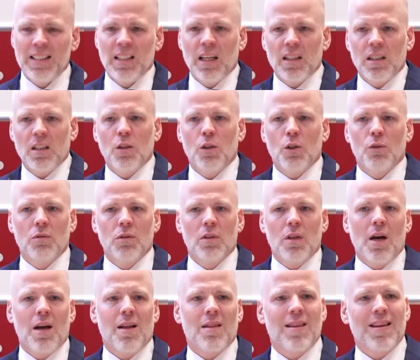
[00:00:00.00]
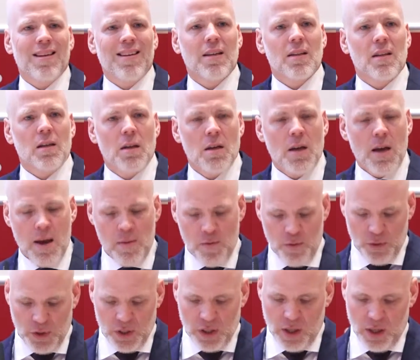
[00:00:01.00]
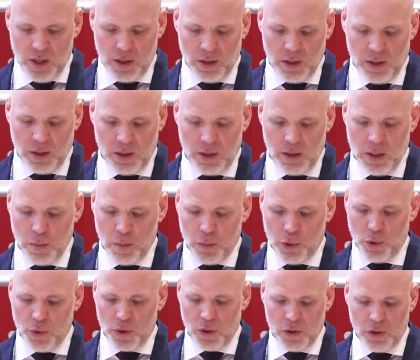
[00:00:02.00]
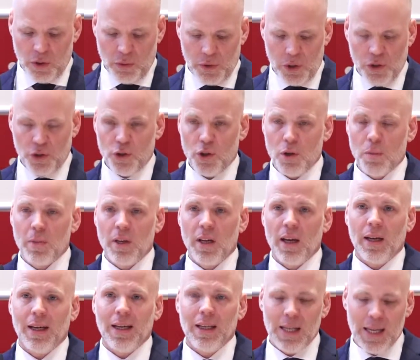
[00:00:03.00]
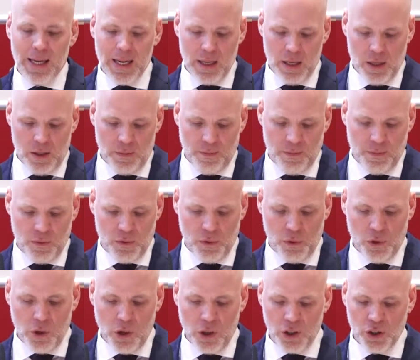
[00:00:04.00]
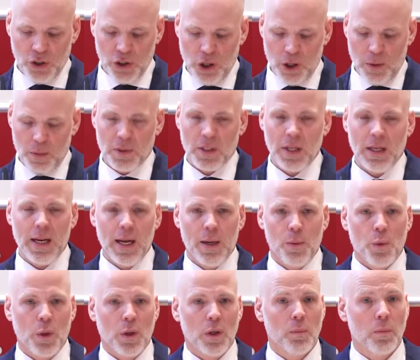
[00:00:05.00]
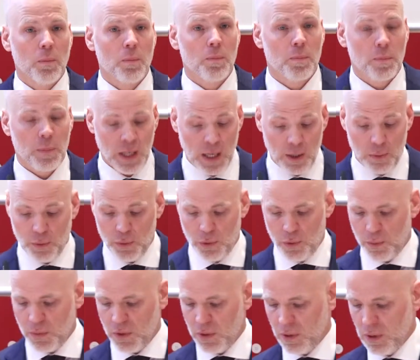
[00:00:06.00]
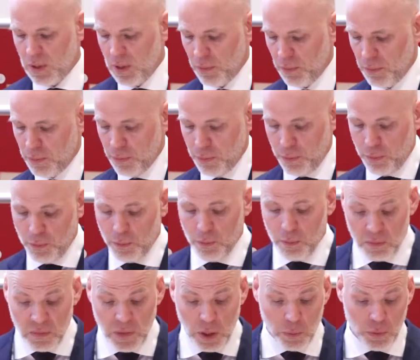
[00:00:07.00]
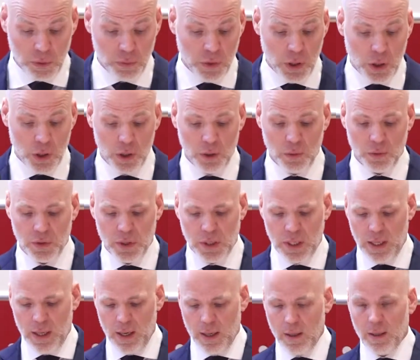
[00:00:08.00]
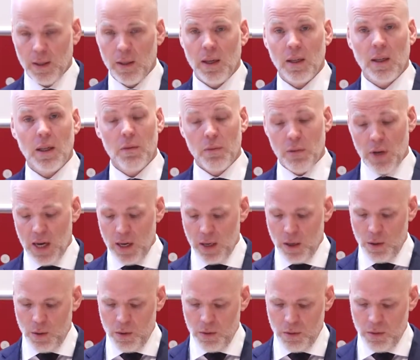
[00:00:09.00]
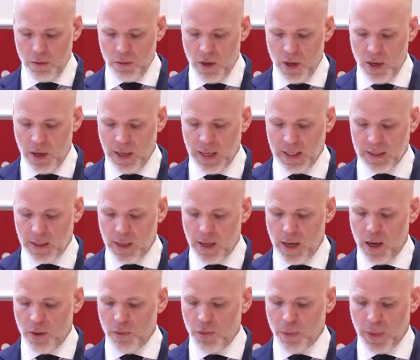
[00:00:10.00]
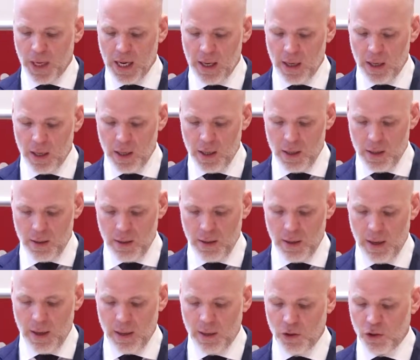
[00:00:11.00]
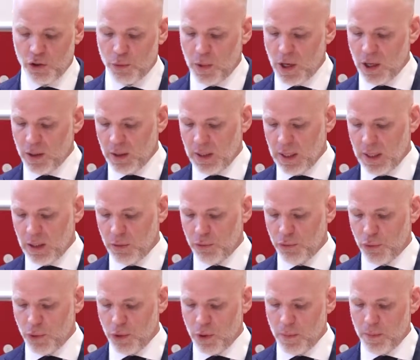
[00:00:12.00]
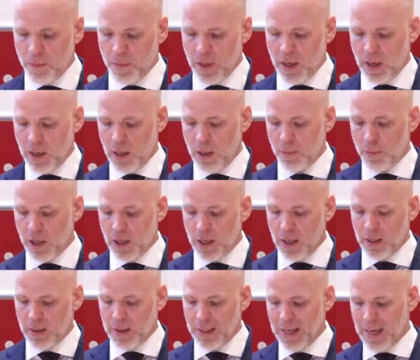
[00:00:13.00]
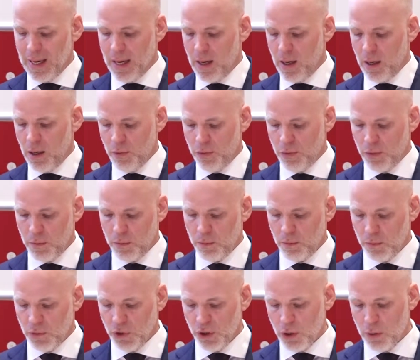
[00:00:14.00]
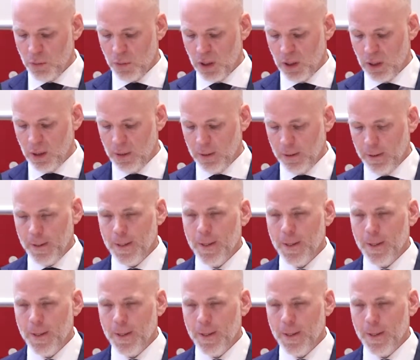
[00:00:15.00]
That alone, I think, emphasizes the importance of the German and Canadian knowledge hubs and networking platforms that we've heard of today, like Ivado and XAI from Canada, and the Smart Data Forum and Applied AI from Germany.